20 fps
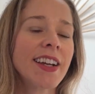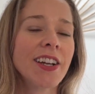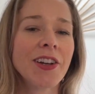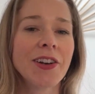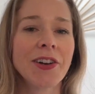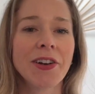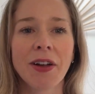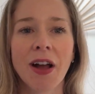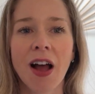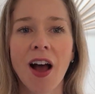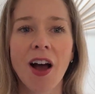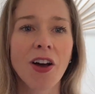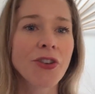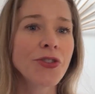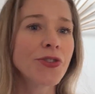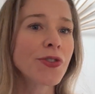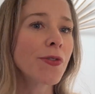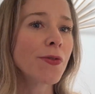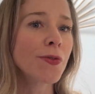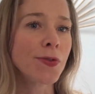
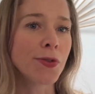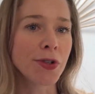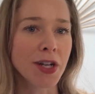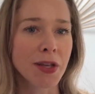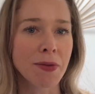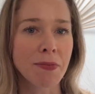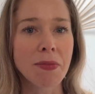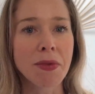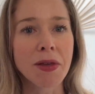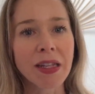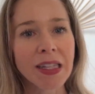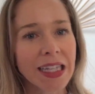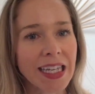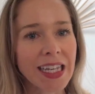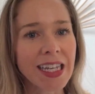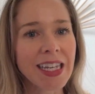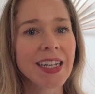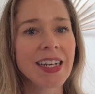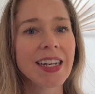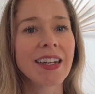140
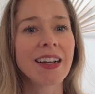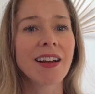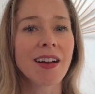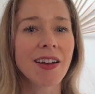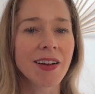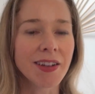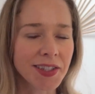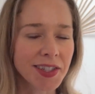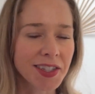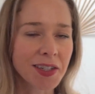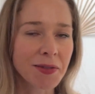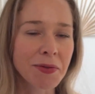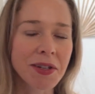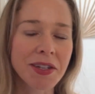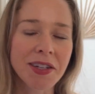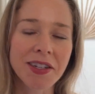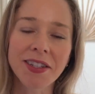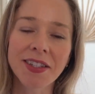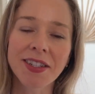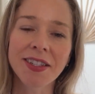million
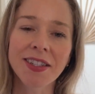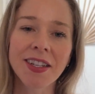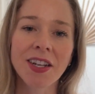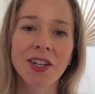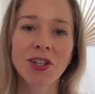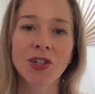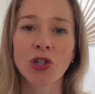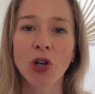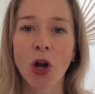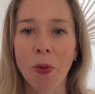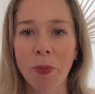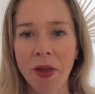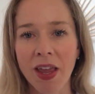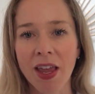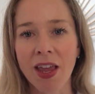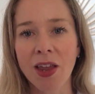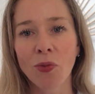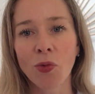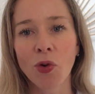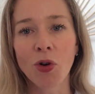customers
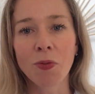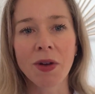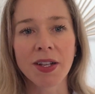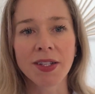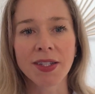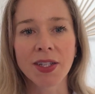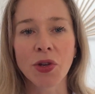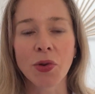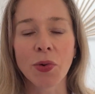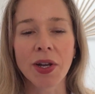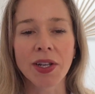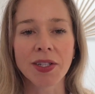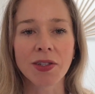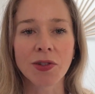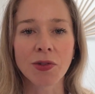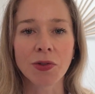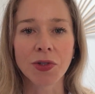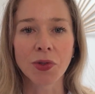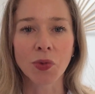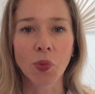shopping in Walmart's US
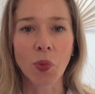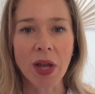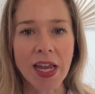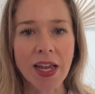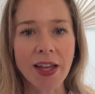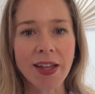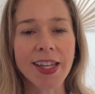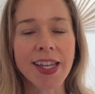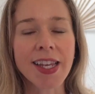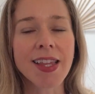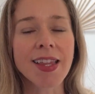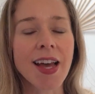stores weekly.